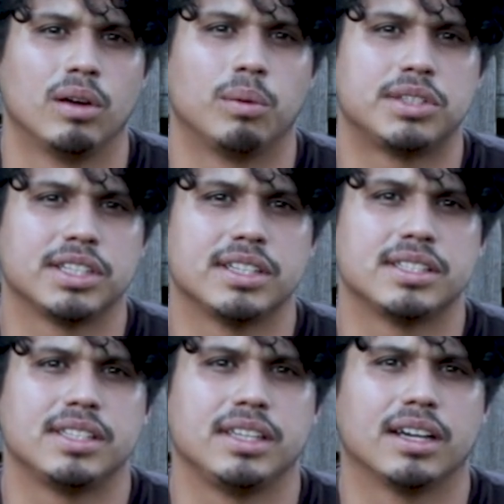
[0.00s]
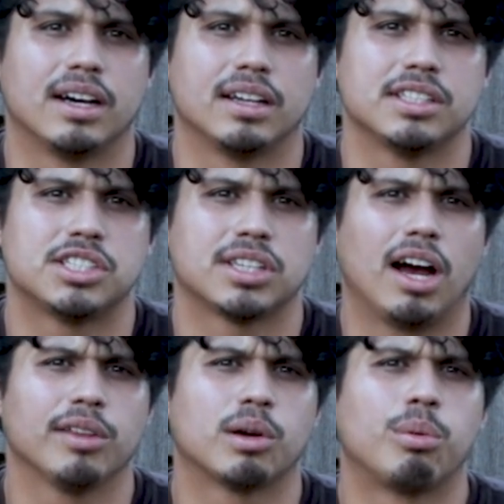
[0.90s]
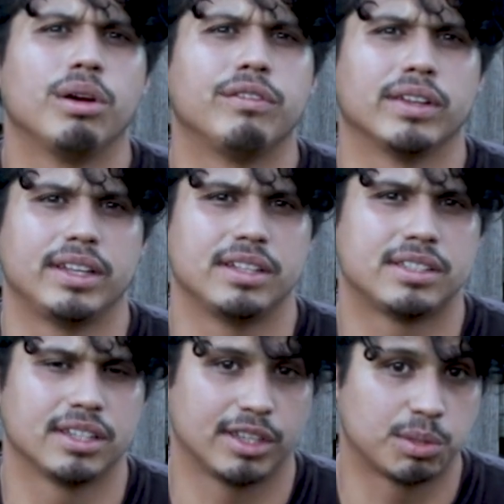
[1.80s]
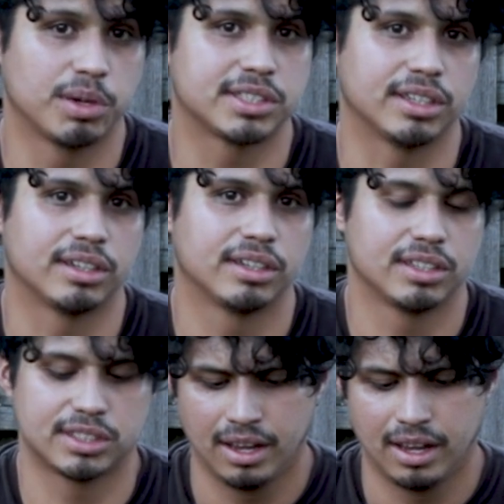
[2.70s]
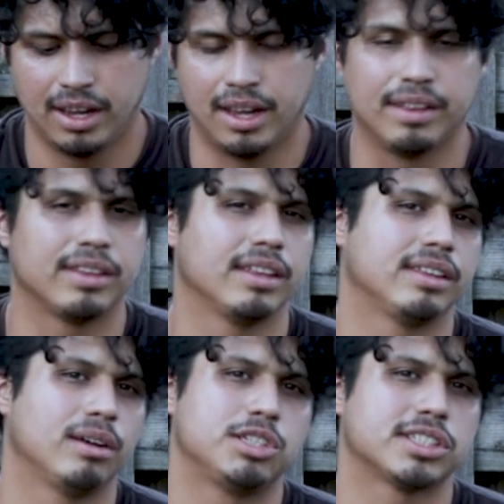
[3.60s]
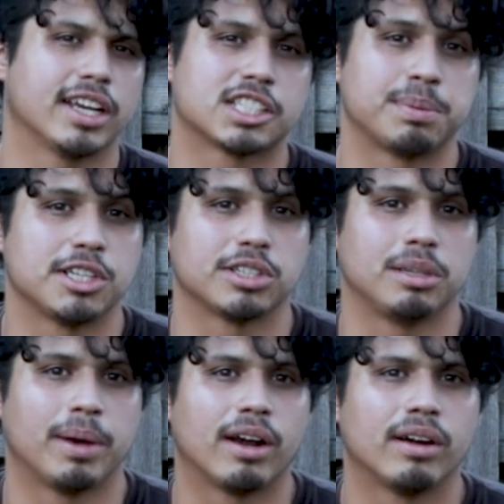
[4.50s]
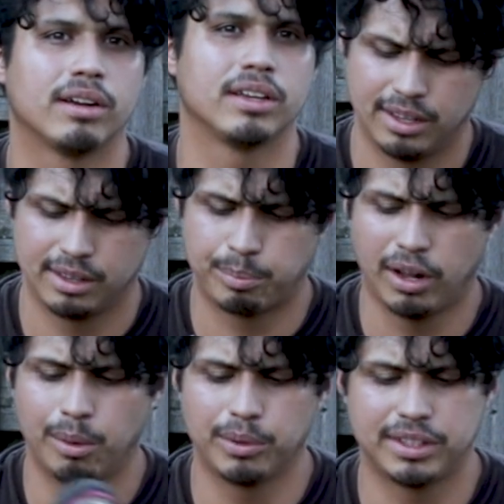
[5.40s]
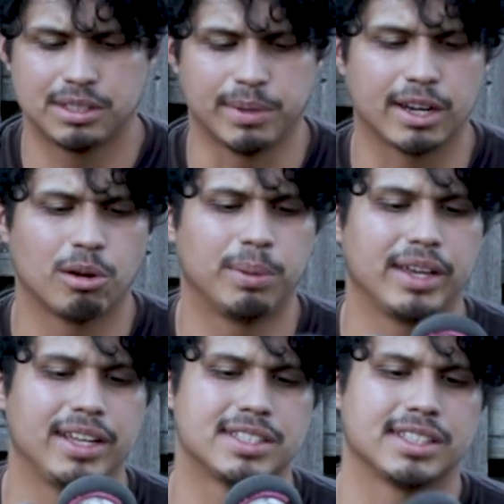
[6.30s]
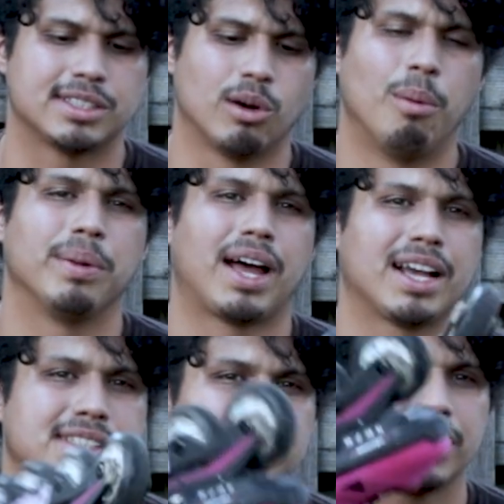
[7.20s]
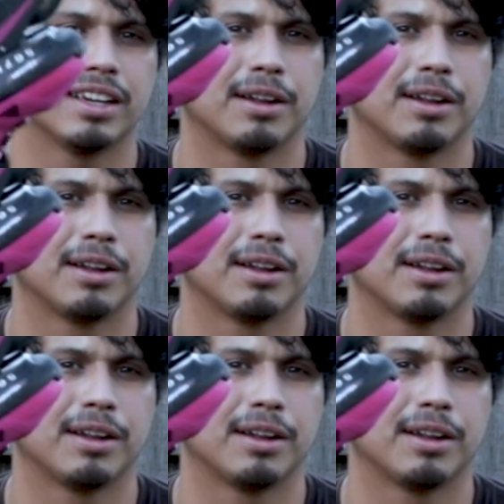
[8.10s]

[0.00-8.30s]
which is the child equivalent to the Twister, and they were just exponentially better. The problem with these microblades is it's all plastic,